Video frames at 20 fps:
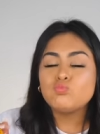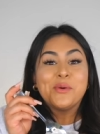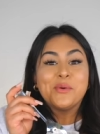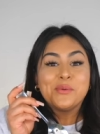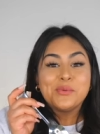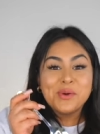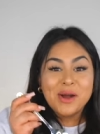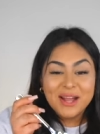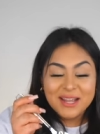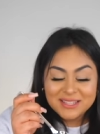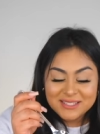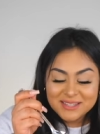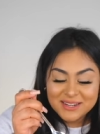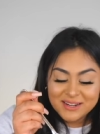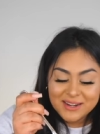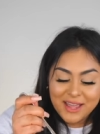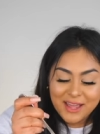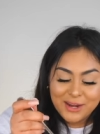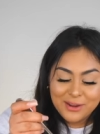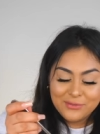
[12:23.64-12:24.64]
Why
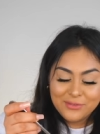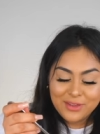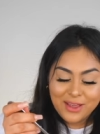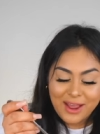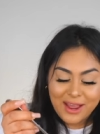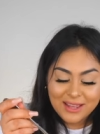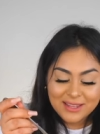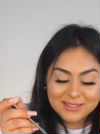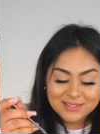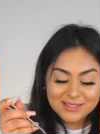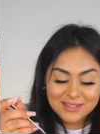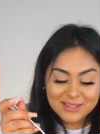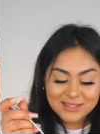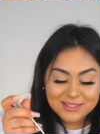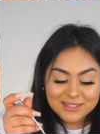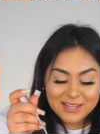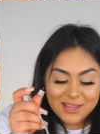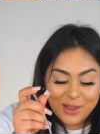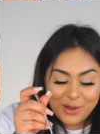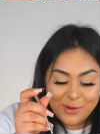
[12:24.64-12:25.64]
didn't any of you guys
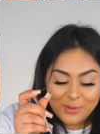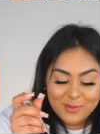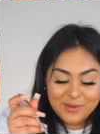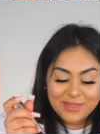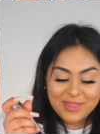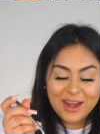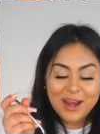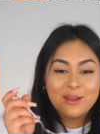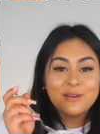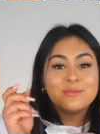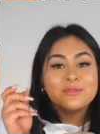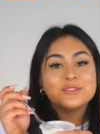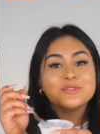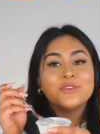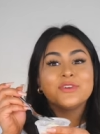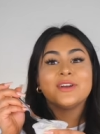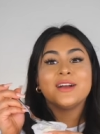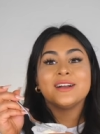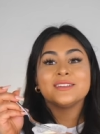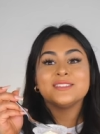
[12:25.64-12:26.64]
tell me that I almost
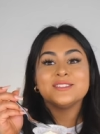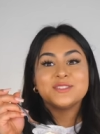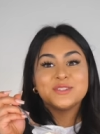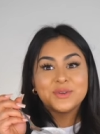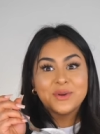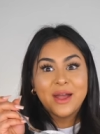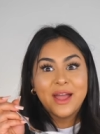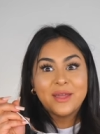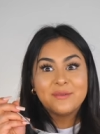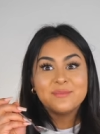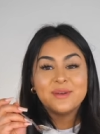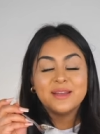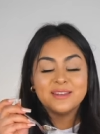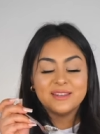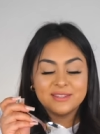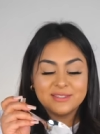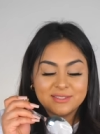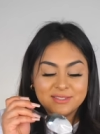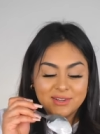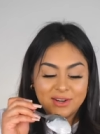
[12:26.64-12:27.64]
forgot to try my
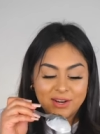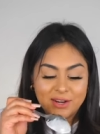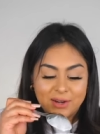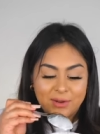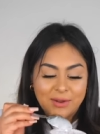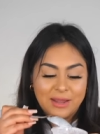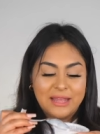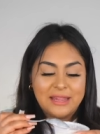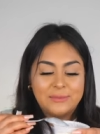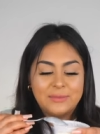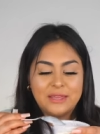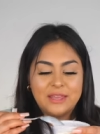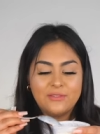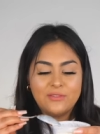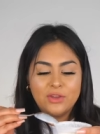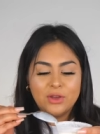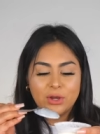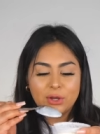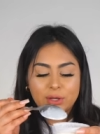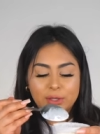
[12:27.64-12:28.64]
dessert? Okay, let me give
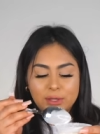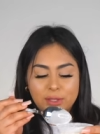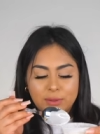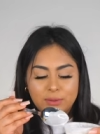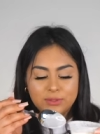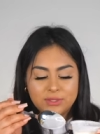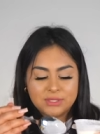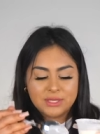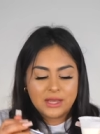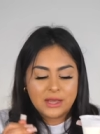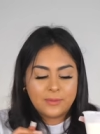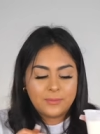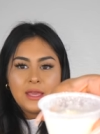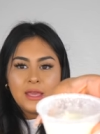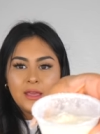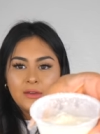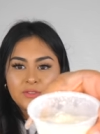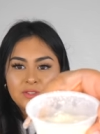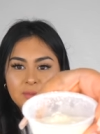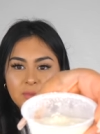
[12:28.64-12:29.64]
you a close-up.
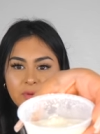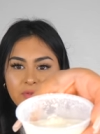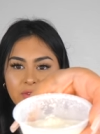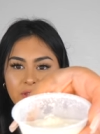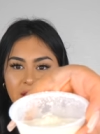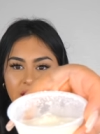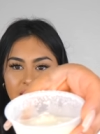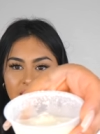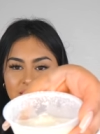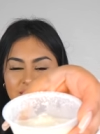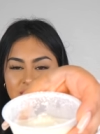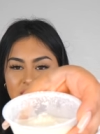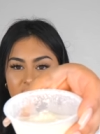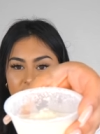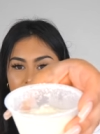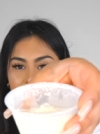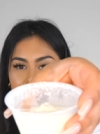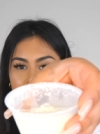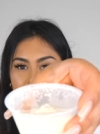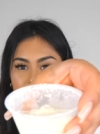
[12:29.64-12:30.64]
If some of you guys
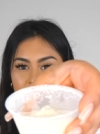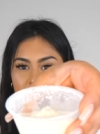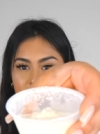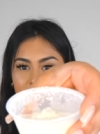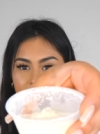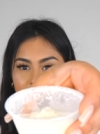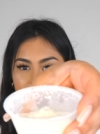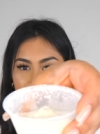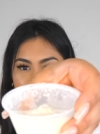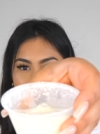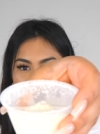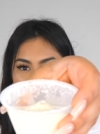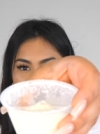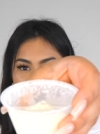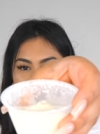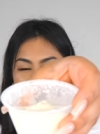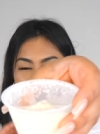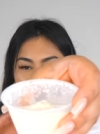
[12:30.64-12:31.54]
know, maybe you can help me out in the